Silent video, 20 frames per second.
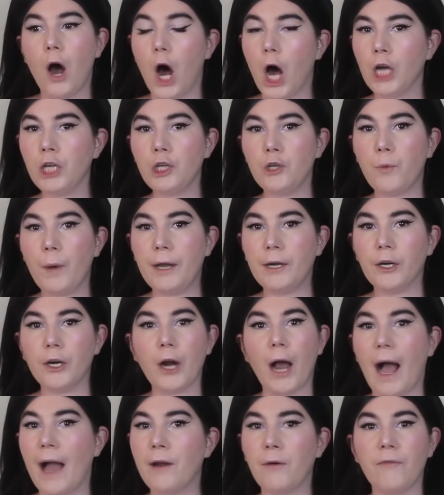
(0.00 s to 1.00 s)
on
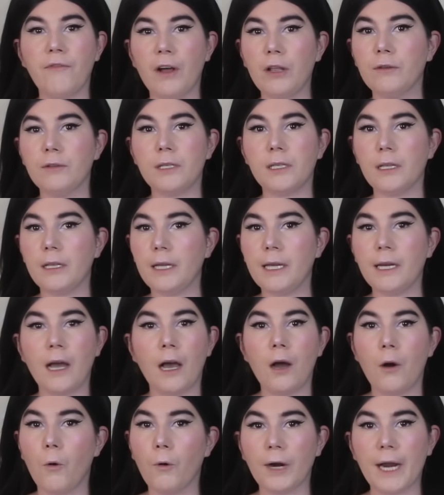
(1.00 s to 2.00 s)
Twitter, I don't follow
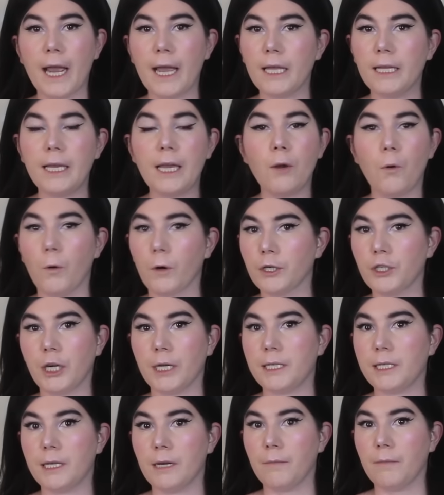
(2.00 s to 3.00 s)
Selena or Hailey or
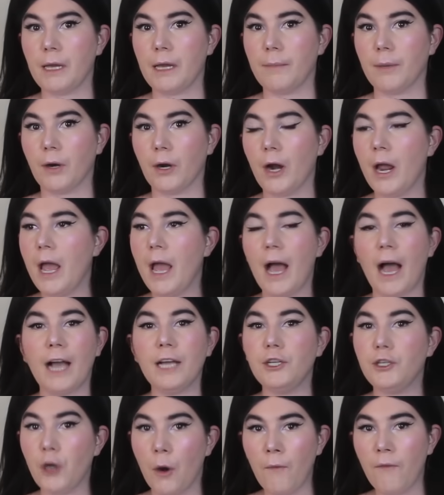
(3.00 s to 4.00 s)
Justin Bieber.
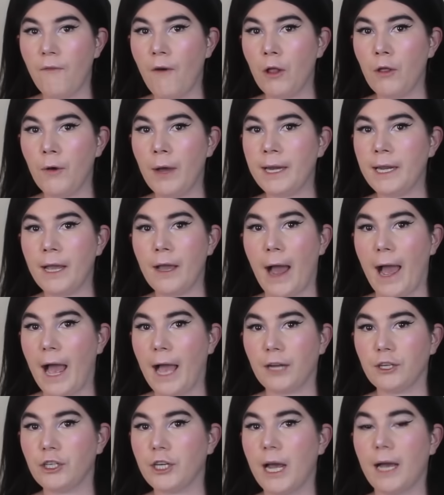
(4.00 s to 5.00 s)
I don't follow any
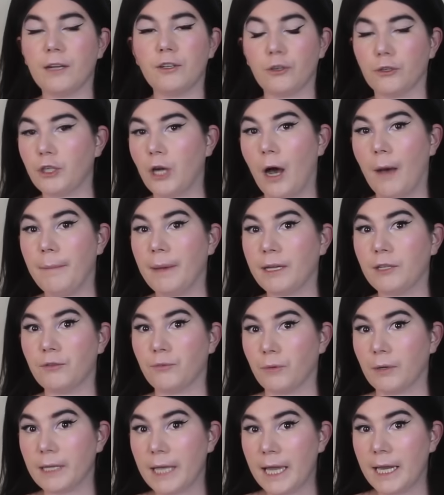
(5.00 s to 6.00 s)
hashtags or
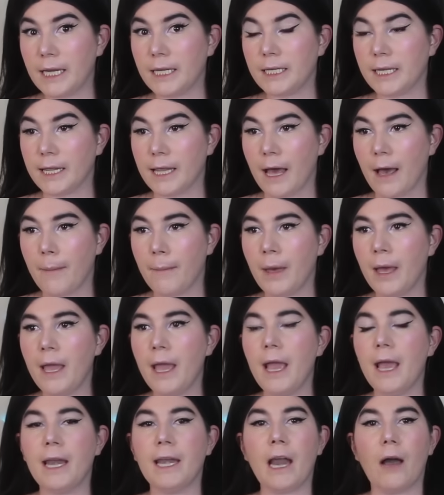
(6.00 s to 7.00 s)
topics related to them.
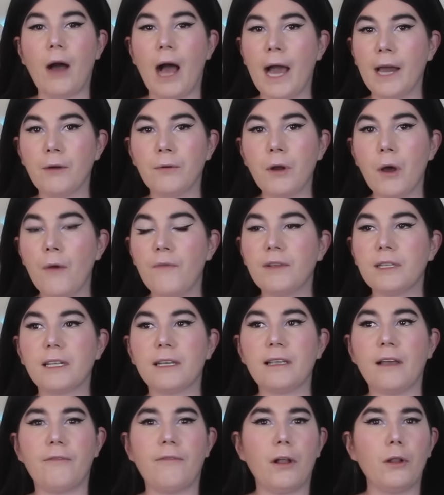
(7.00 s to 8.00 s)
Now, I don't know if it's
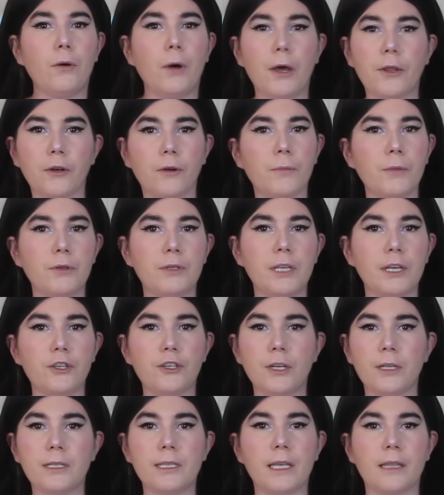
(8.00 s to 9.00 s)
because I follow other
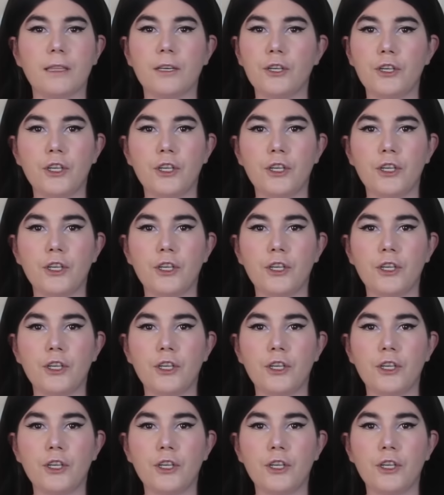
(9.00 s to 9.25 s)
musicians that this